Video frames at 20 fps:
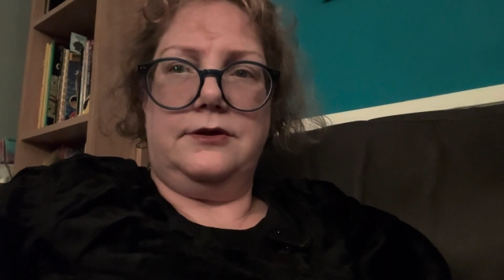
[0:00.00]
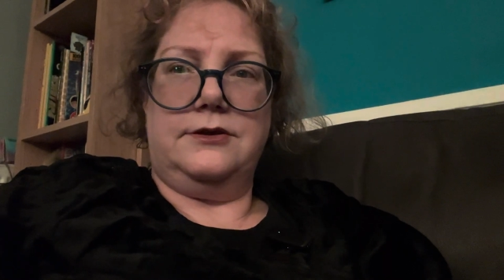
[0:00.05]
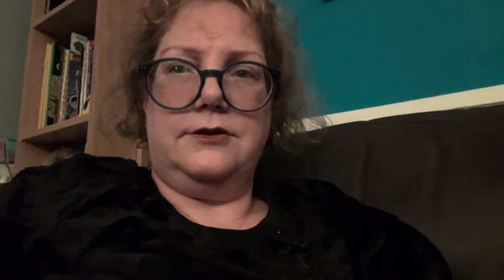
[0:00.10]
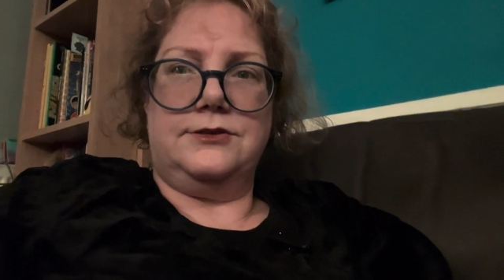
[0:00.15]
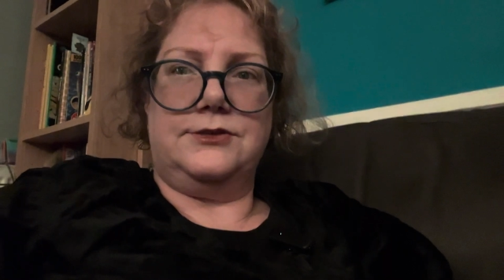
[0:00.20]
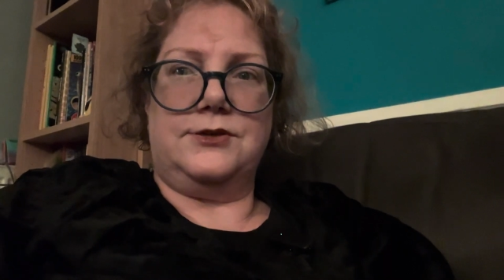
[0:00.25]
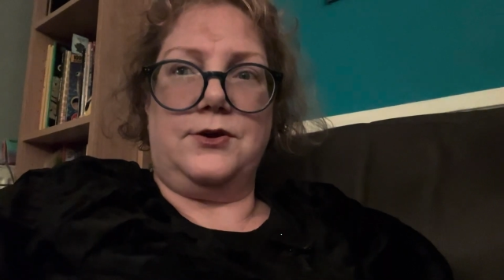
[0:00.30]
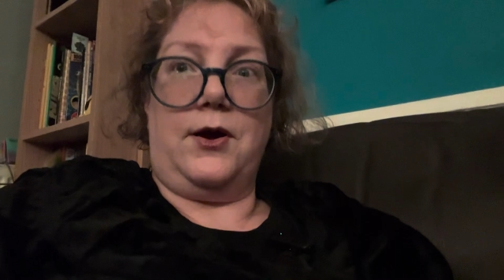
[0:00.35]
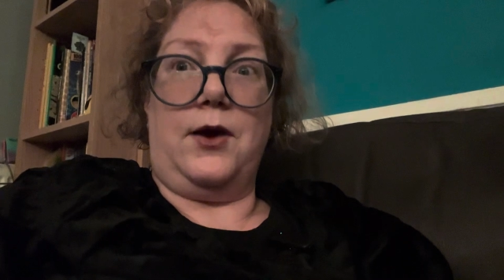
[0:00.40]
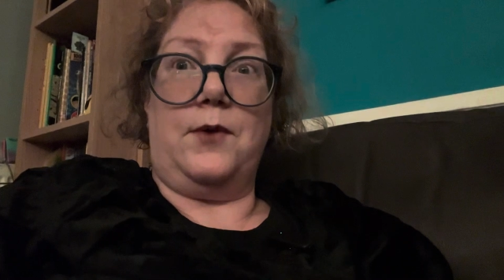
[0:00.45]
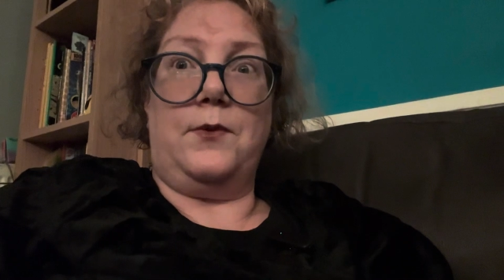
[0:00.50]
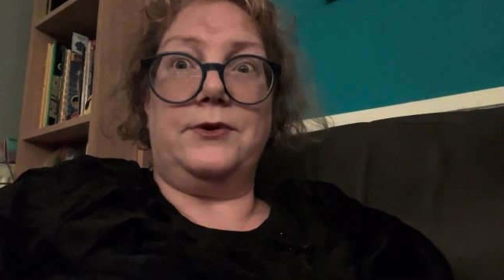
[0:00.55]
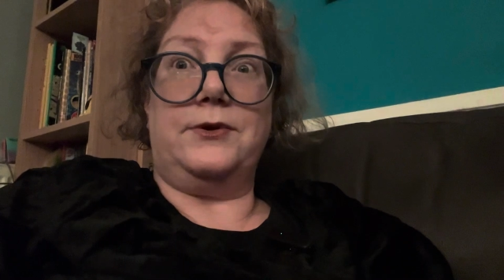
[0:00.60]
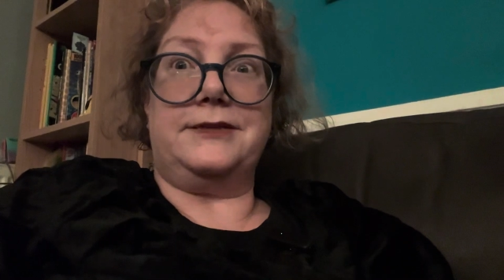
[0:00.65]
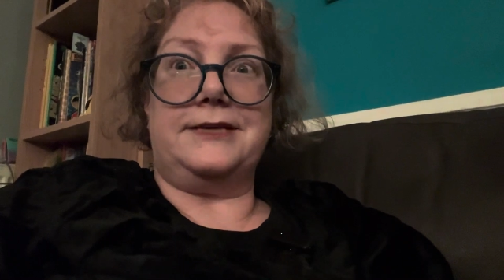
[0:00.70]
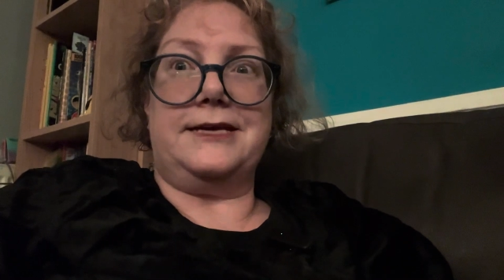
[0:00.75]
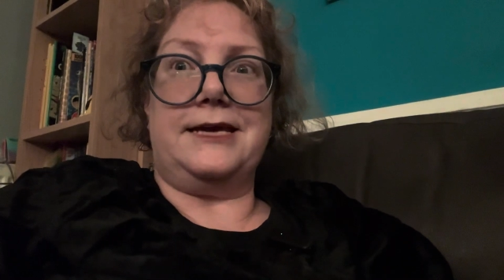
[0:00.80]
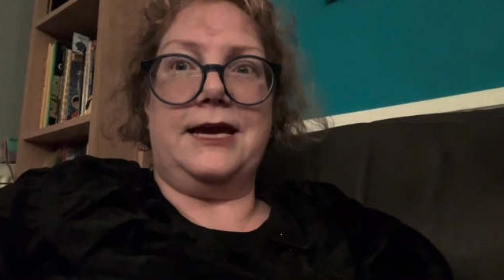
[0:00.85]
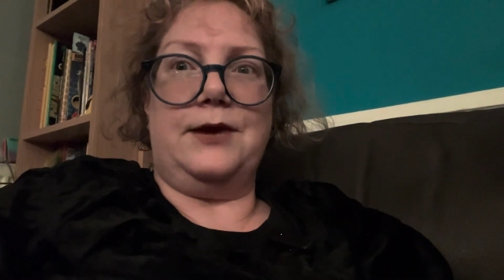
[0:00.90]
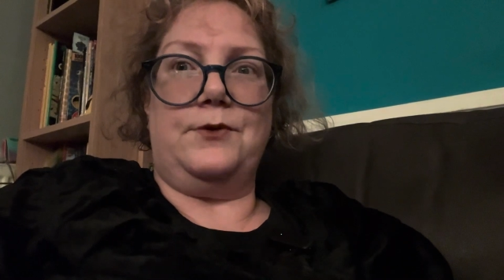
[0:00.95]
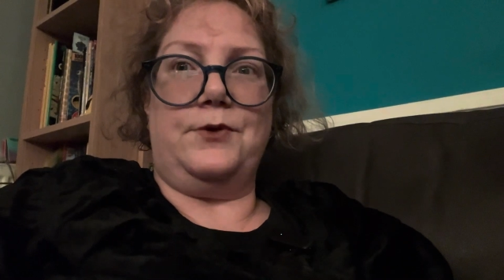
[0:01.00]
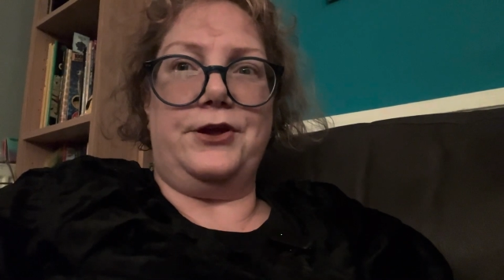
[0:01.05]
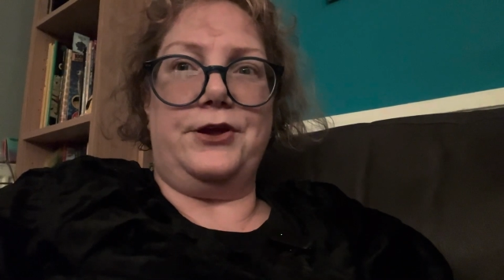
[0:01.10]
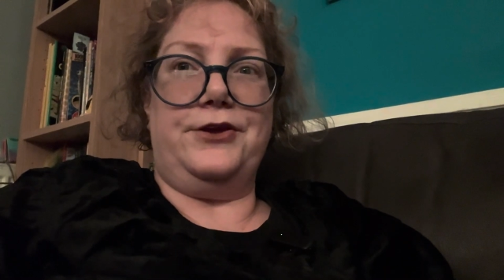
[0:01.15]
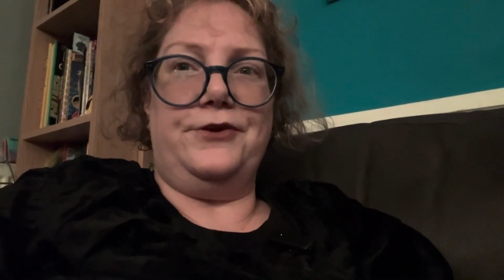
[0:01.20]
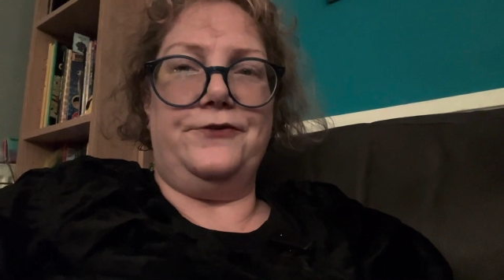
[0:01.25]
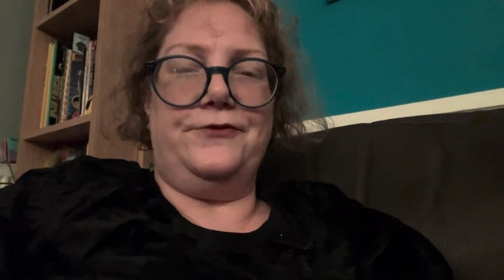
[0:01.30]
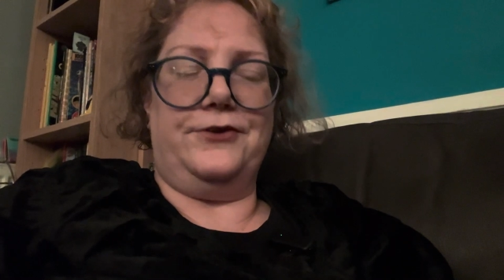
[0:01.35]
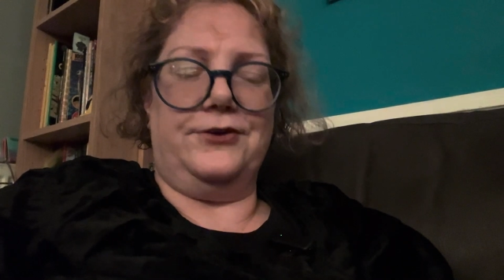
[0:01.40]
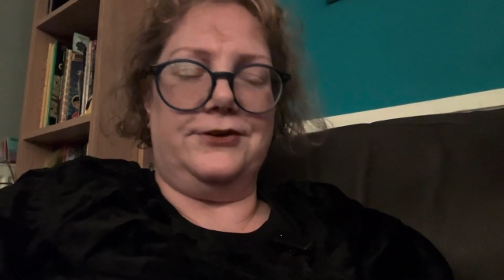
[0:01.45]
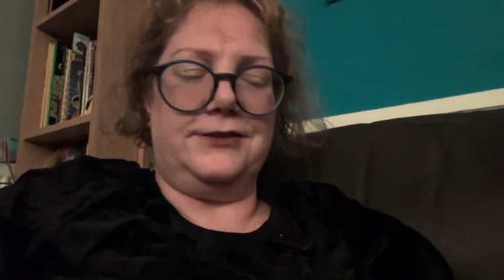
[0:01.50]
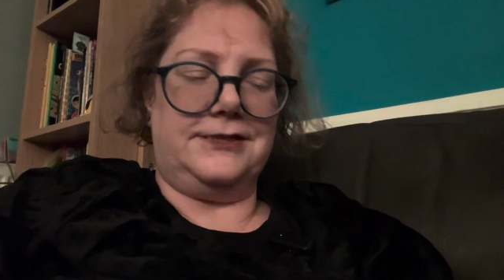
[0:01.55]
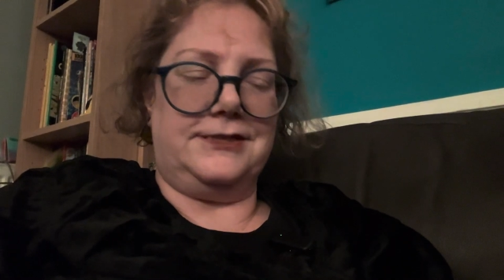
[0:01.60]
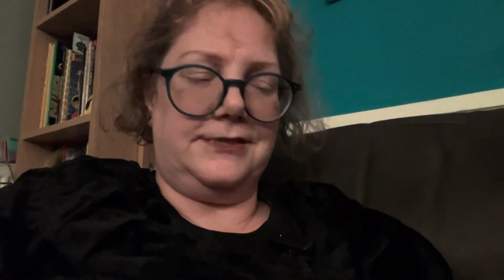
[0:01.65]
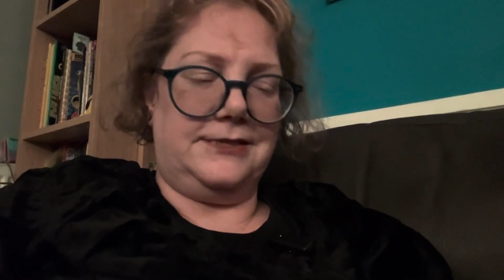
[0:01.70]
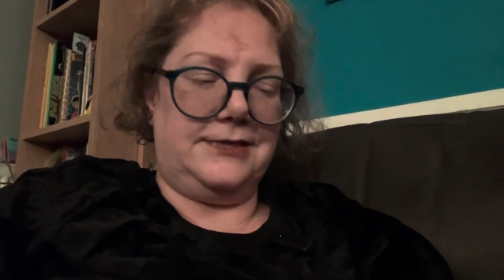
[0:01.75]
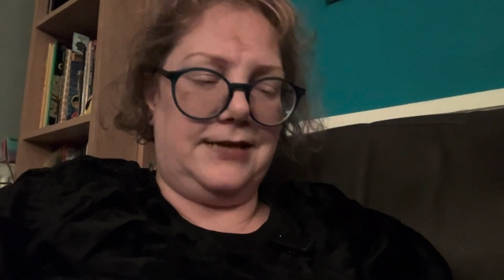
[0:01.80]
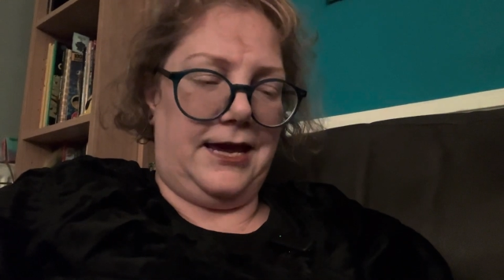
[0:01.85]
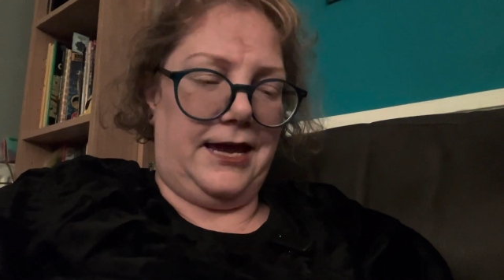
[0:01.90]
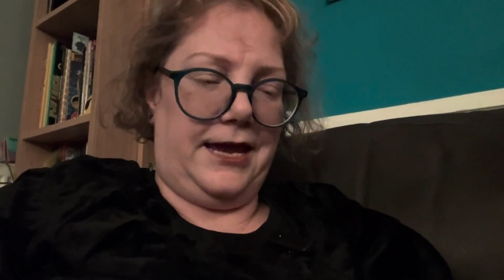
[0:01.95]
So I want to hear what you've got to
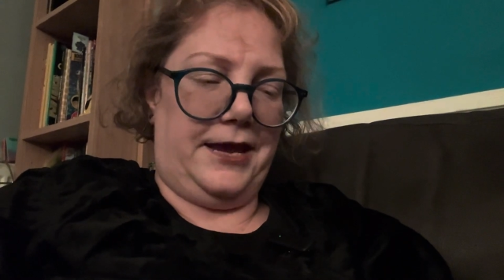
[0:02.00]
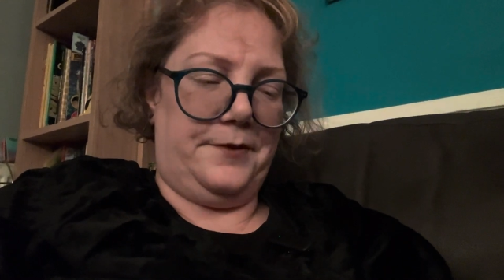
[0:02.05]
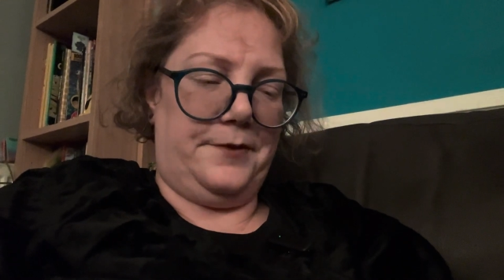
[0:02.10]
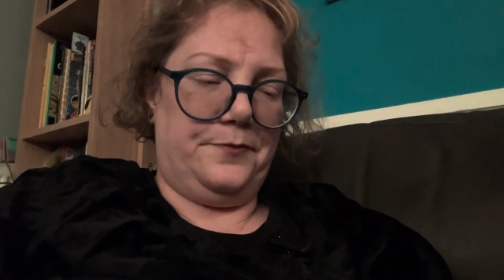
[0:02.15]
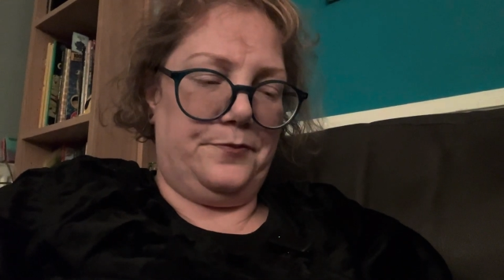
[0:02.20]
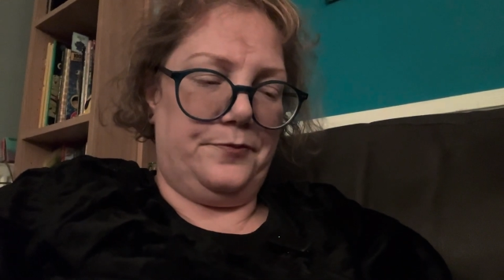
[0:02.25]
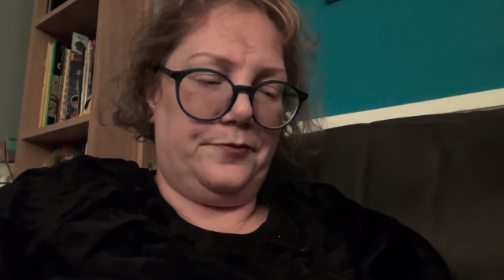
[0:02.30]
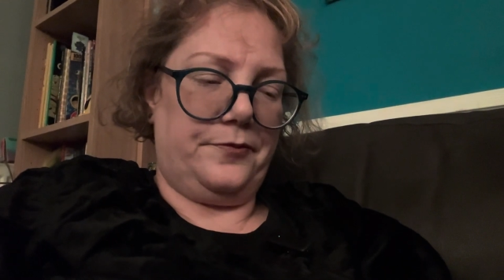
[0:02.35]
say.